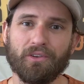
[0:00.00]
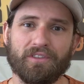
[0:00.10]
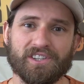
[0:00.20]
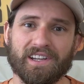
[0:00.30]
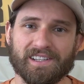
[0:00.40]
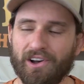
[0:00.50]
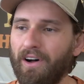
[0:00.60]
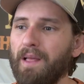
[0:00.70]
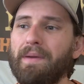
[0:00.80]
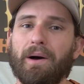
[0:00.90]
fishing is
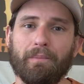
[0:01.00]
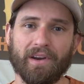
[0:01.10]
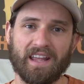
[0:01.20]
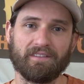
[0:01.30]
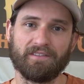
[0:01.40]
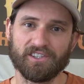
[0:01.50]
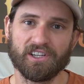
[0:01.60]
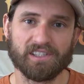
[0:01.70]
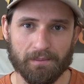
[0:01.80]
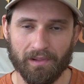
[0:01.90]
all about bringing
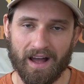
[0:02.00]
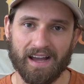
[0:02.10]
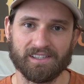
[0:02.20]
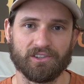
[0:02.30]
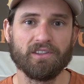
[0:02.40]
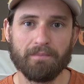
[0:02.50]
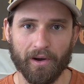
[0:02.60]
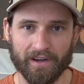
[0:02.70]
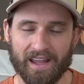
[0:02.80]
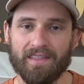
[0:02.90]
fishing supplies to the
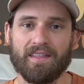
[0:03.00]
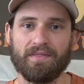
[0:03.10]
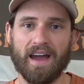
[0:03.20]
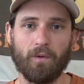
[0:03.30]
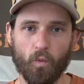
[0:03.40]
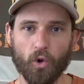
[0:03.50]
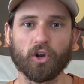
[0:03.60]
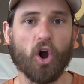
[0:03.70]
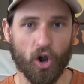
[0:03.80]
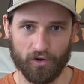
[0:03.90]
market that
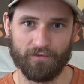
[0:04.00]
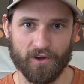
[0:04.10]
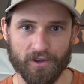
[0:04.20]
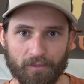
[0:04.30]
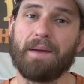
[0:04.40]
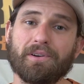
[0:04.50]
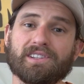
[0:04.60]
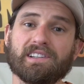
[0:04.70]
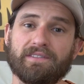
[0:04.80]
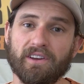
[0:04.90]
work hard for you. I
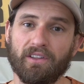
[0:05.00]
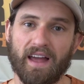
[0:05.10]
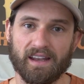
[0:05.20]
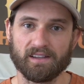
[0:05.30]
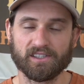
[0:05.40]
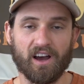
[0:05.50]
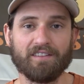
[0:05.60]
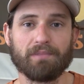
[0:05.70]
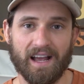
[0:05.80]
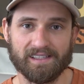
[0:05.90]
personally feel that
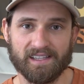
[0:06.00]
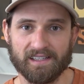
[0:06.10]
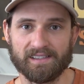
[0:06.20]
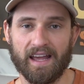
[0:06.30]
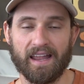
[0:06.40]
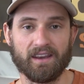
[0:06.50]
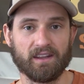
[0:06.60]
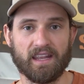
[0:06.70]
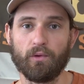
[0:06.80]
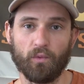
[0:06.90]
soft plastics
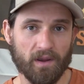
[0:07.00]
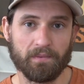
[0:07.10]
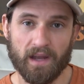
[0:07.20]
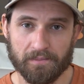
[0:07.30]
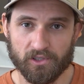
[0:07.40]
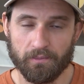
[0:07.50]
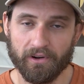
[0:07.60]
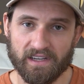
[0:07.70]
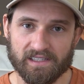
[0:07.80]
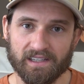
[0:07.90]
that get ripped up
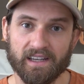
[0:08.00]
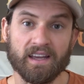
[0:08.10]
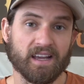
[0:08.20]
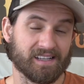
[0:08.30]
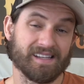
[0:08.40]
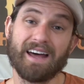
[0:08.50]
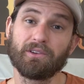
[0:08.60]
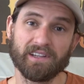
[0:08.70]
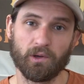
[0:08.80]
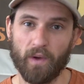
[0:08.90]
super easily is not
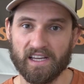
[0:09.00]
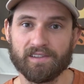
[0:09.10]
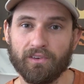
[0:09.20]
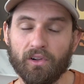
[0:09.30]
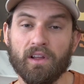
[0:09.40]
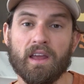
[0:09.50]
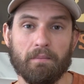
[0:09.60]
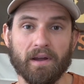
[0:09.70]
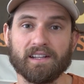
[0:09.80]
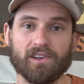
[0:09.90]
only wasteful,
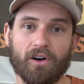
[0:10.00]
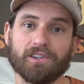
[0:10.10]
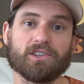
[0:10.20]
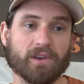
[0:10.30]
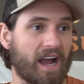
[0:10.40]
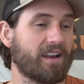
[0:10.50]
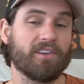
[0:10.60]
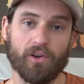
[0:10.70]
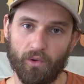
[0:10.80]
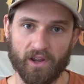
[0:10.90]
but it's also kind of
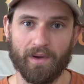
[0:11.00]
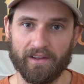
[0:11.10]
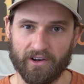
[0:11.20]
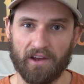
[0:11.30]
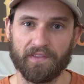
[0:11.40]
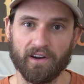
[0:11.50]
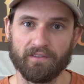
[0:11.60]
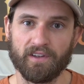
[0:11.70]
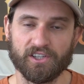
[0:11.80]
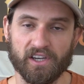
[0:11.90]
annoying while you're out there
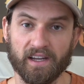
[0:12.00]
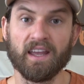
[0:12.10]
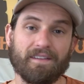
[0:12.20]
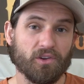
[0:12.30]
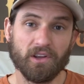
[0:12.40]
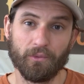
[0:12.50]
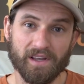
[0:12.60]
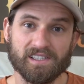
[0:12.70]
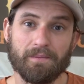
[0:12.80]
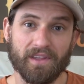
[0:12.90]
fishing. If you can
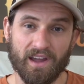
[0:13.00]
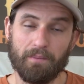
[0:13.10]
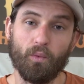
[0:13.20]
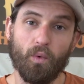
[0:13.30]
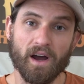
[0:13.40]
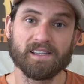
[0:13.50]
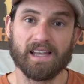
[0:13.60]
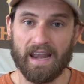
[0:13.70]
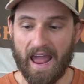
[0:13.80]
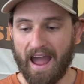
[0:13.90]
rig something up once
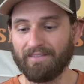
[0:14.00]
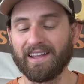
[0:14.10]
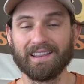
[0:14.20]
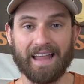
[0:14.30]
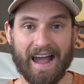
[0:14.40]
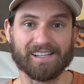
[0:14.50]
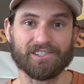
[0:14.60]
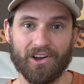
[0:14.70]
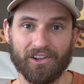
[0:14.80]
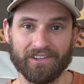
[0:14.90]
and have it
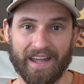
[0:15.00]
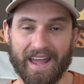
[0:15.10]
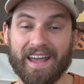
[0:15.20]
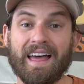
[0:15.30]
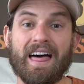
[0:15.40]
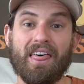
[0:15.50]
last all day,